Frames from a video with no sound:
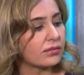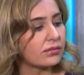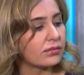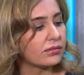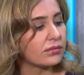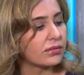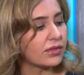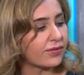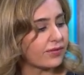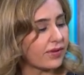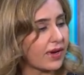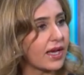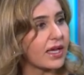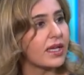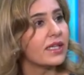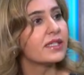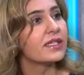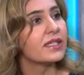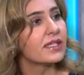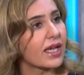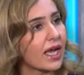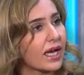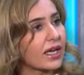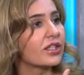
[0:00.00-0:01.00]

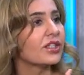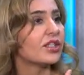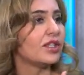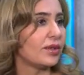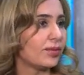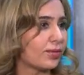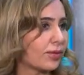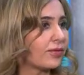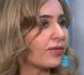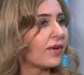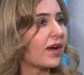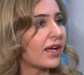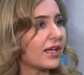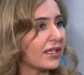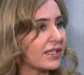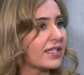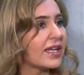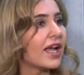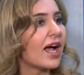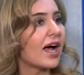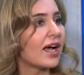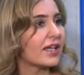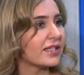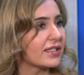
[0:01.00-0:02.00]
device actually provides,
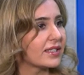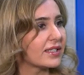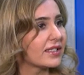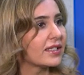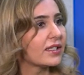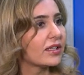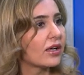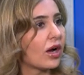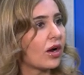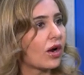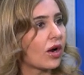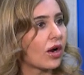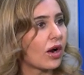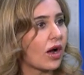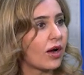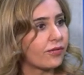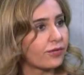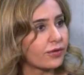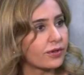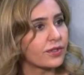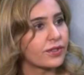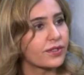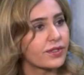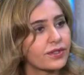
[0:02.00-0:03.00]
yes, or
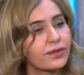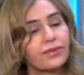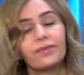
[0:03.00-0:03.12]
offers.